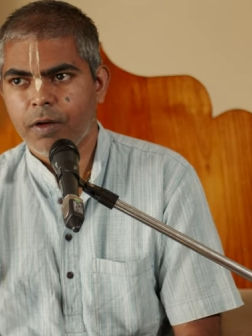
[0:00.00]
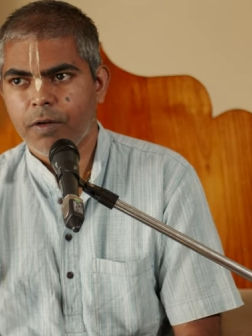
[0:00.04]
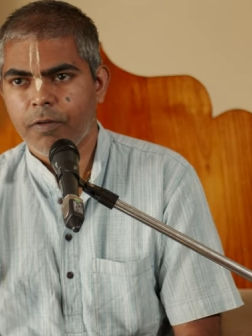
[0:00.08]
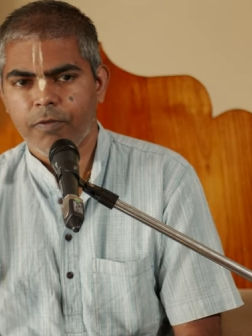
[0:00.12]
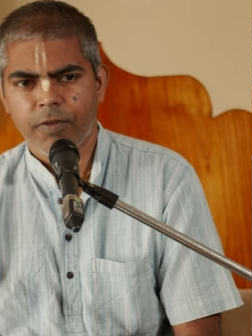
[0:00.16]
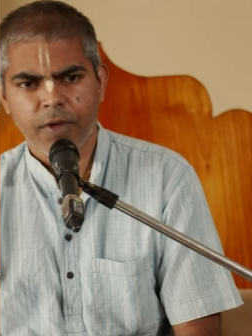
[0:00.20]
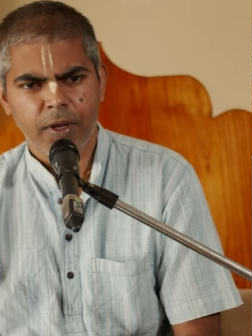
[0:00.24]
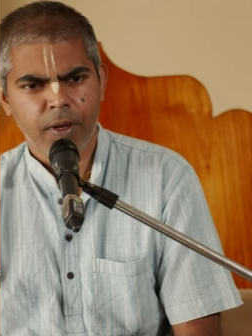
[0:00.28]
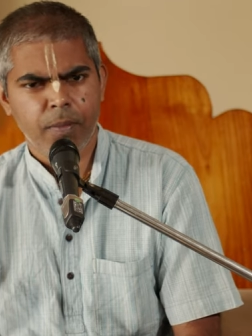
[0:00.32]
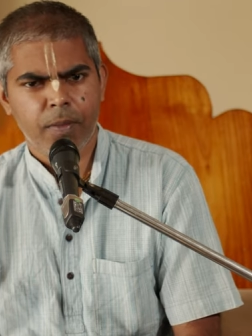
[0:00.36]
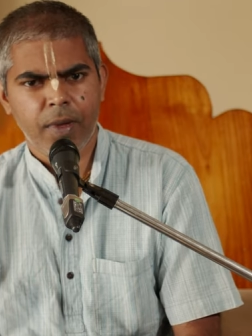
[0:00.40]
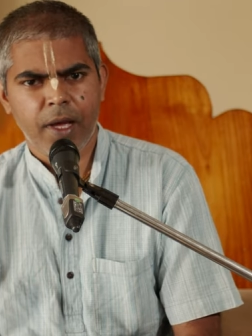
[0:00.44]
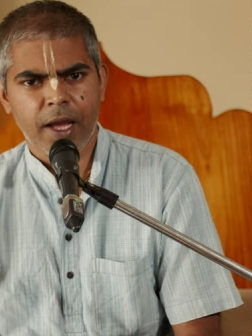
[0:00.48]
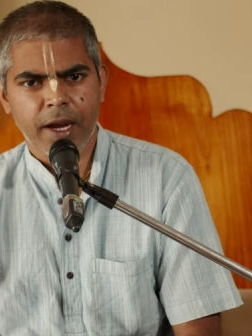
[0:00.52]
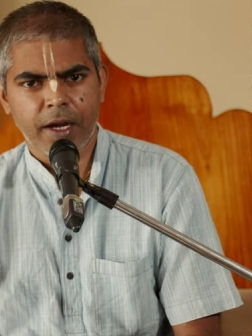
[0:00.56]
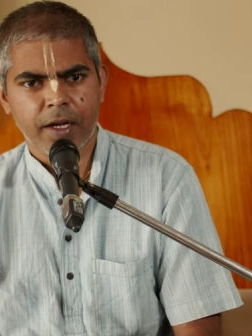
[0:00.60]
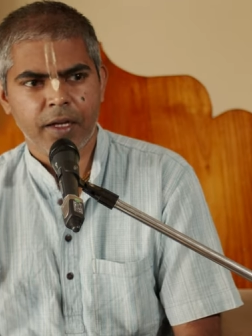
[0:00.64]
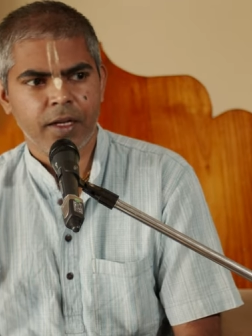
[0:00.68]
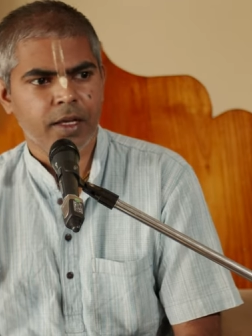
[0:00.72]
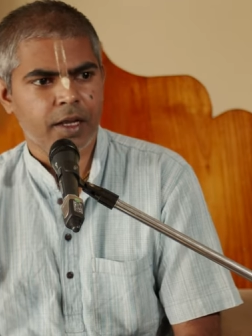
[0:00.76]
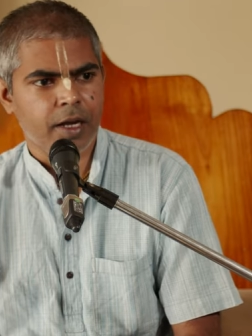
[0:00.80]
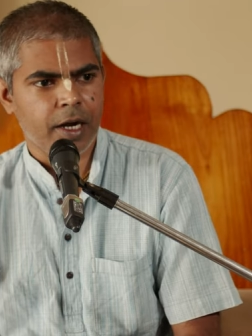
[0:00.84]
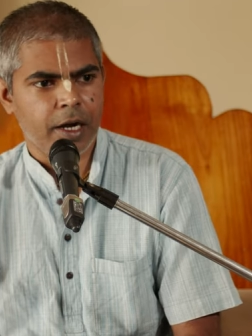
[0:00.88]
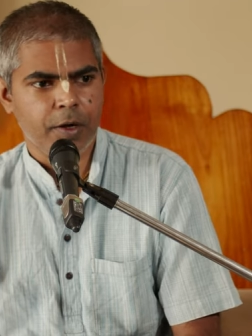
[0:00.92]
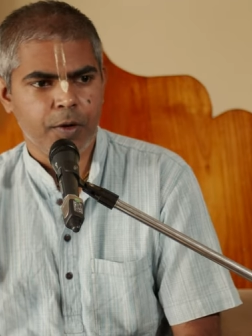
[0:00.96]
film
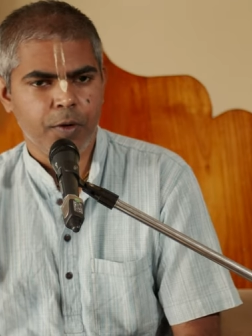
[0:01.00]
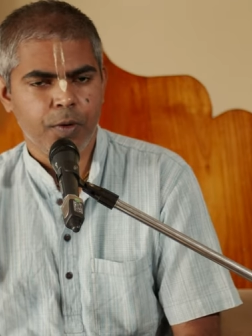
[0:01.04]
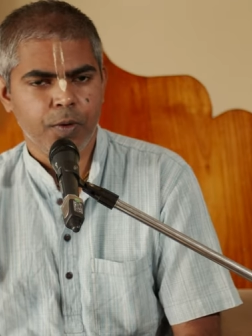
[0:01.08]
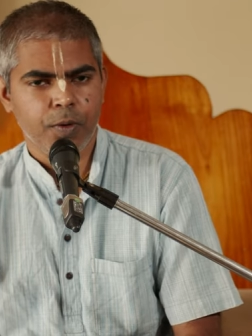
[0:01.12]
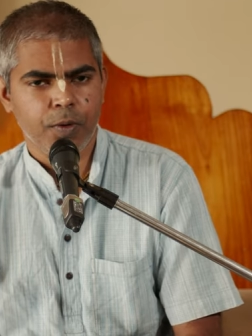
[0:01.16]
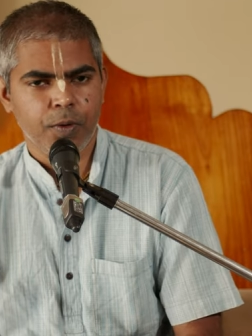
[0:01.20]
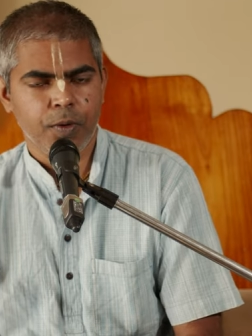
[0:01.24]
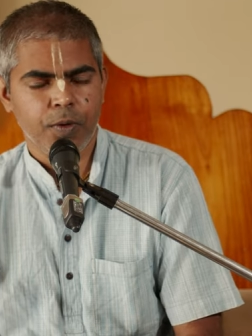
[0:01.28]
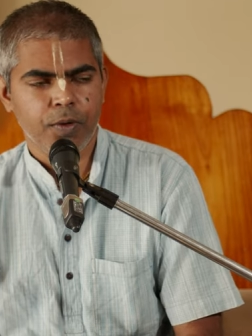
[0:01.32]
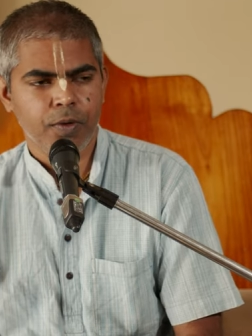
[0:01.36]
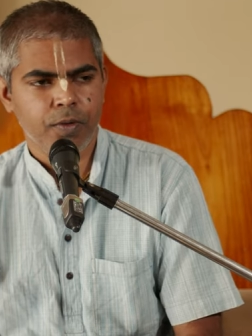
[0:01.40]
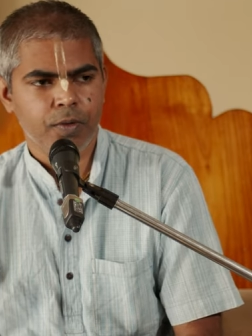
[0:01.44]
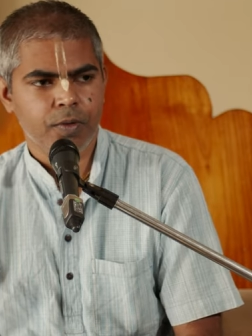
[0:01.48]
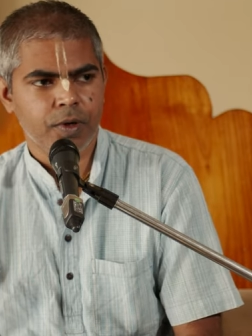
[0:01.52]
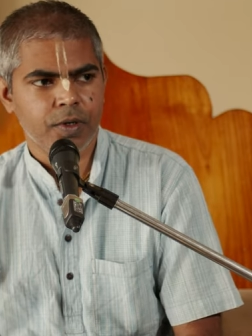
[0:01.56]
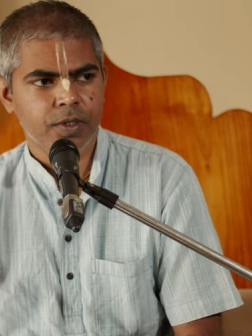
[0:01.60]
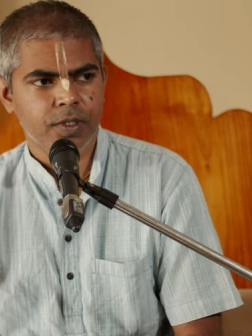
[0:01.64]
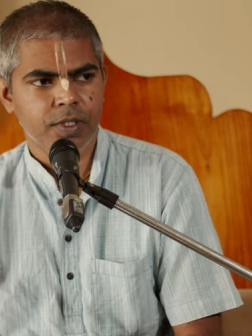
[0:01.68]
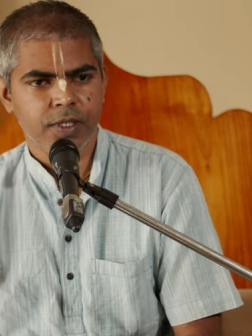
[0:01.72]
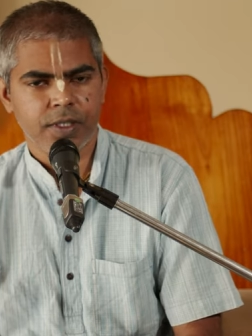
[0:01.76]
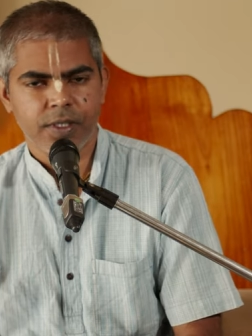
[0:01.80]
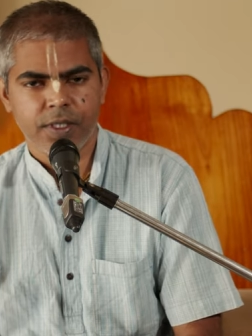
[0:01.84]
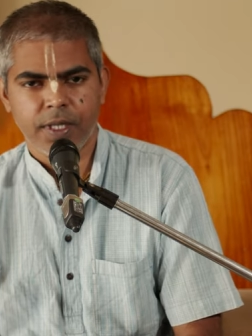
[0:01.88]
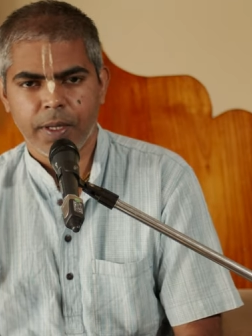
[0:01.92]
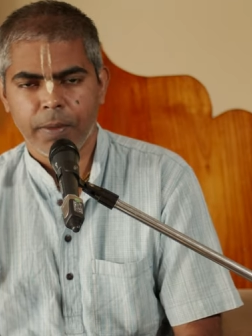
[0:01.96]
actor, I don't know what's
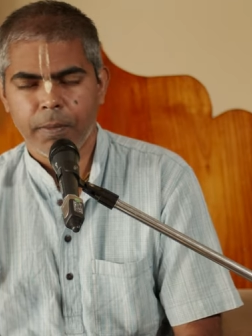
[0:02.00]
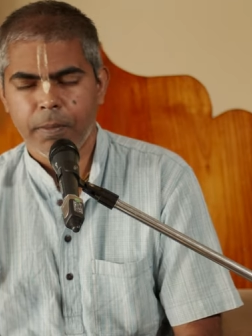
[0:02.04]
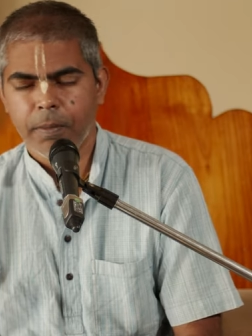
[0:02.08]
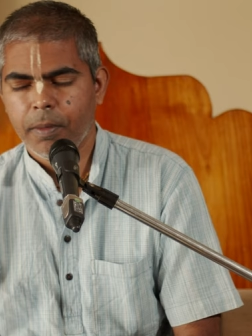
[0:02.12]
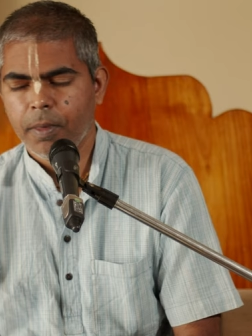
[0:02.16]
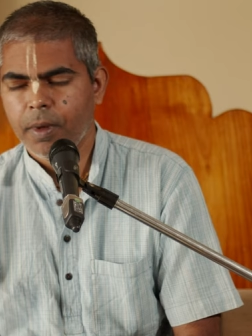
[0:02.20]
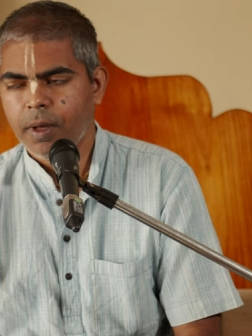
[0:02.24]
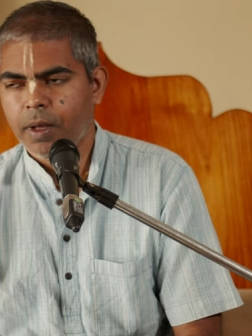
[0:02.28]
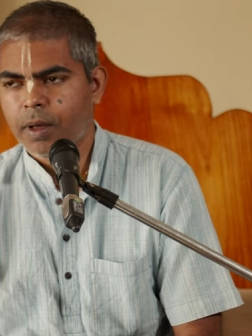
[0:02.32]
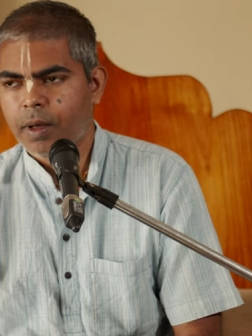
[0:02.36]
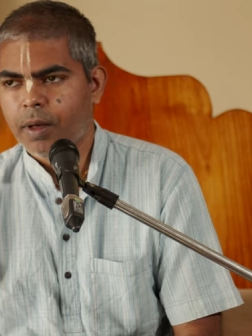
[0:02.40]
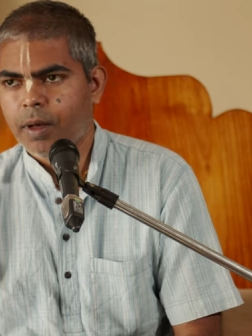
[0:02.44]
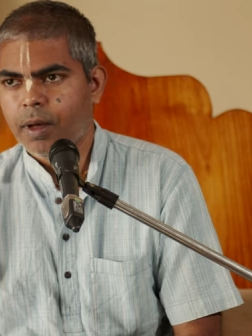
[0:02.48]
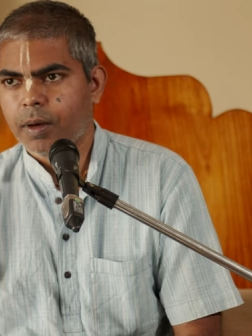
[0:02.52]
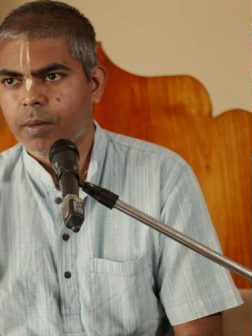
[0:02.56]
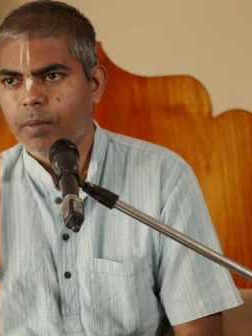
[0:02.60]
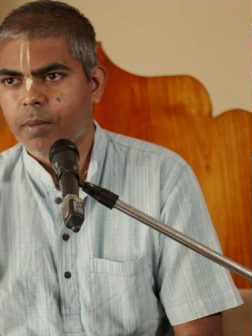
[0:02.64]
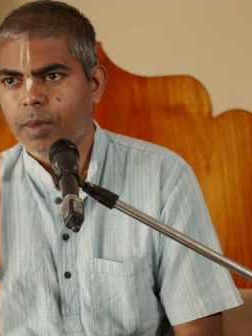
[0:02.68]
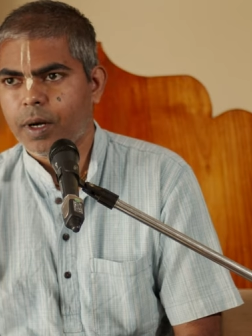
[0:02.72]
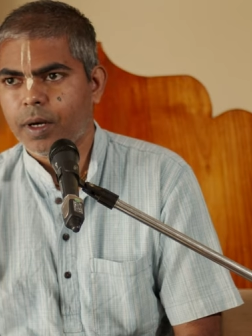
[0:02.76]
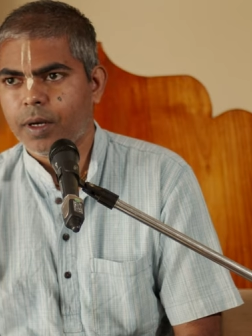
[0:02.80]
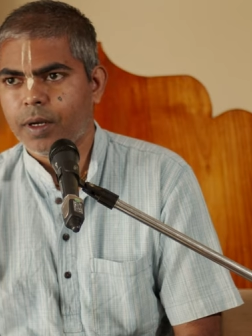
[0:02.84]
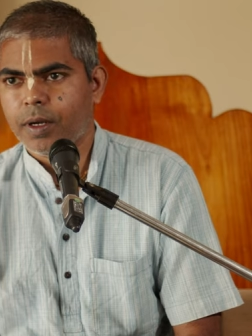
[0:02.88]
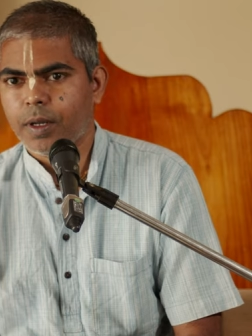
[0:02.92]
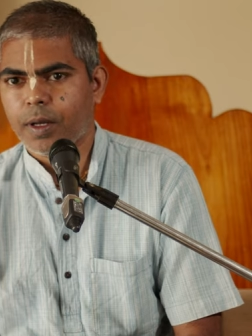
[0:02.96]
his name,
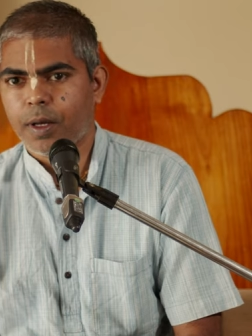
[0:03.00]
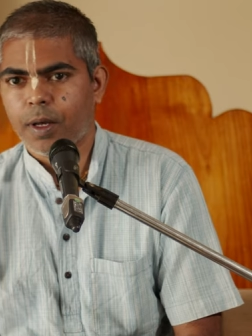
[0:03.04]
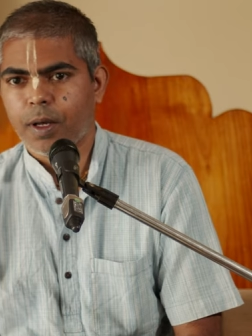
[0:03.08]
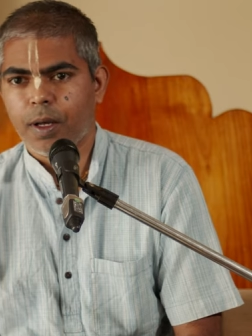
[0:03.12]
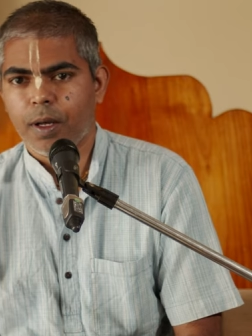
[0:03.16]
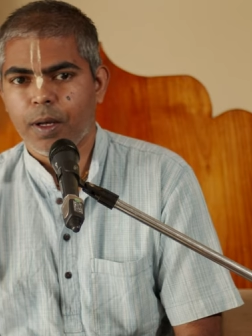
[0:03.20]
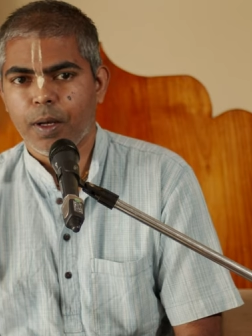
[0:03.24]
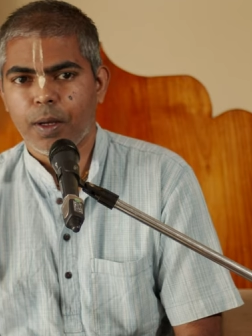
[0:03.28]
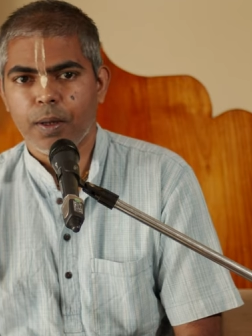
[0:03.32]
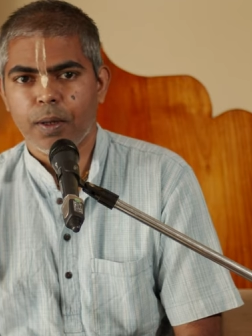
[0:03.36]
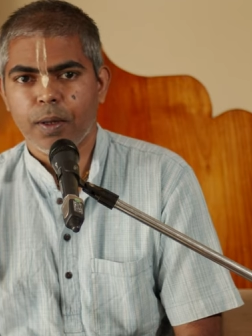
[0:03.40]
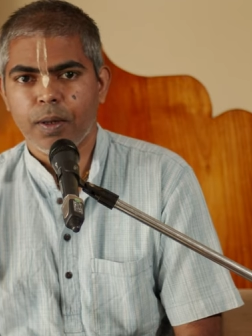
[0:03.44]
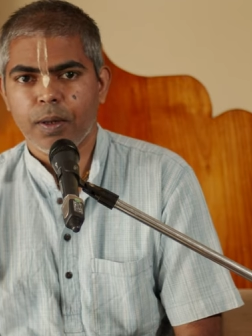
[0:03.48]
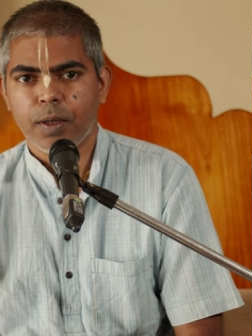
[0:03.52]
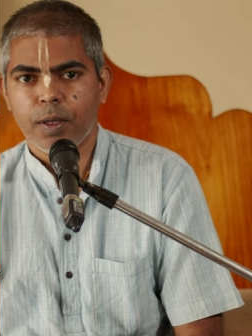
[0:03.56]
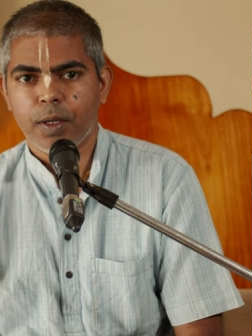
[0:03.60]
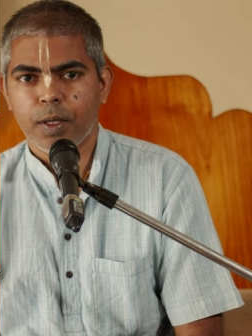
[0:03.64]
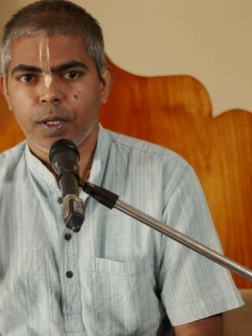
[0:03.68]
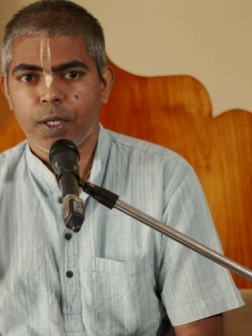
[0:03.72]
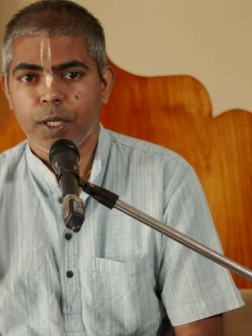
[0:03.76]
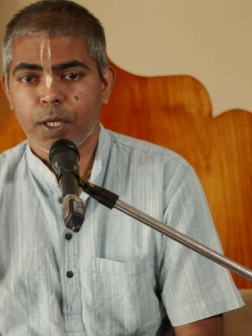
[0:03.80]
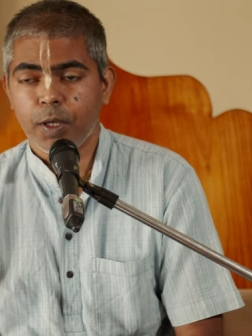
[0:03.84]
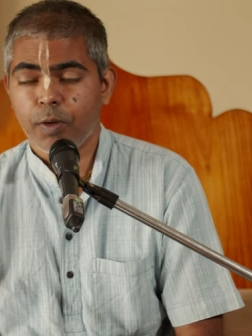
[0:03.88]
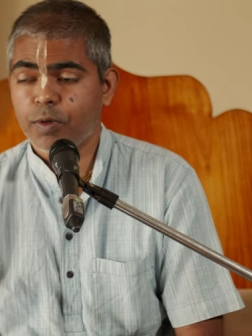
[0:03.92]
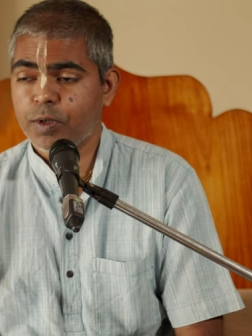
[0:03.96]
but uh,
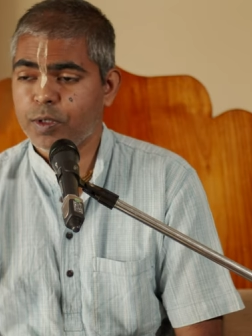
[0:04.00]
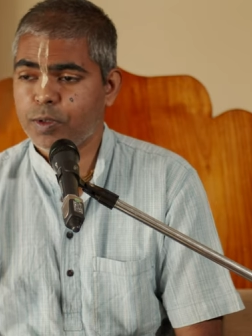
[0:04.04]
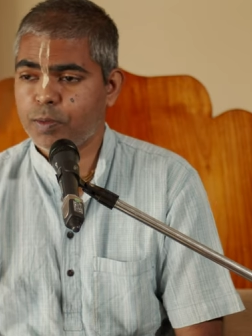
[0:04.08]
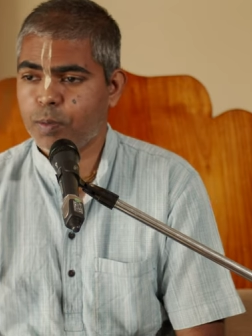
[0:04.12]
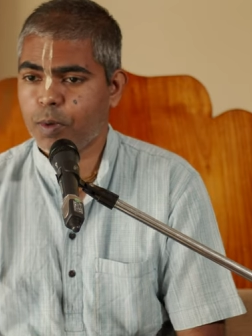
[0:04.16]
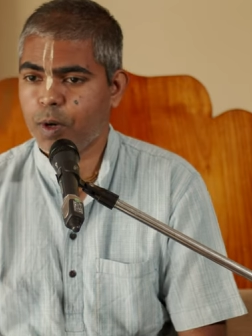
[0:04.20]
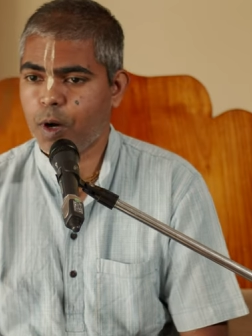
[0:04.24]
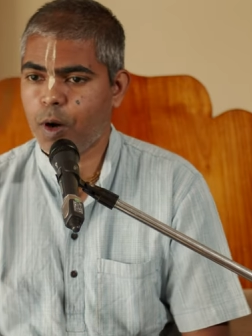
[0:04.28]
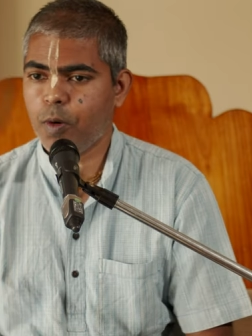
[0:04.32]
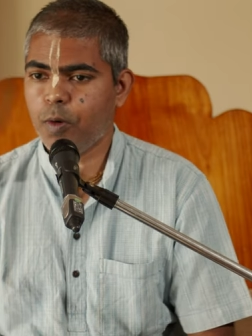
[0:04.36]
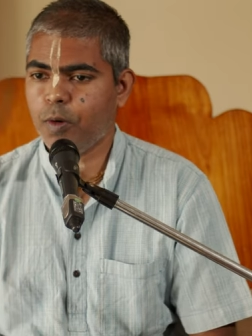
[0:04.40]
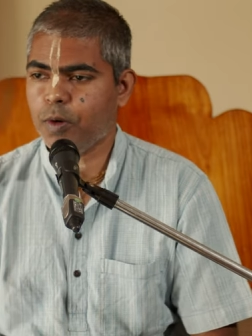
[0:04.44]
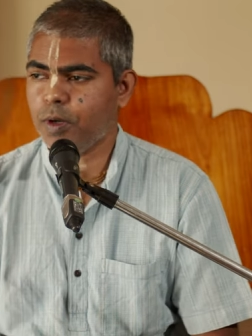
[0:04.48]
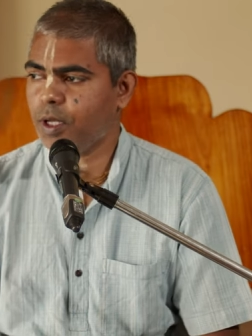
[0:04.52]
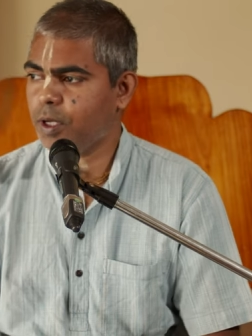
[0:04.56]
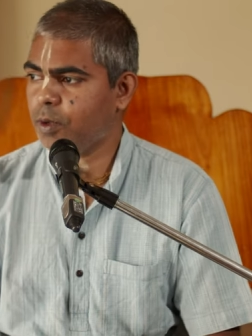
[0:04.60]
he was proud.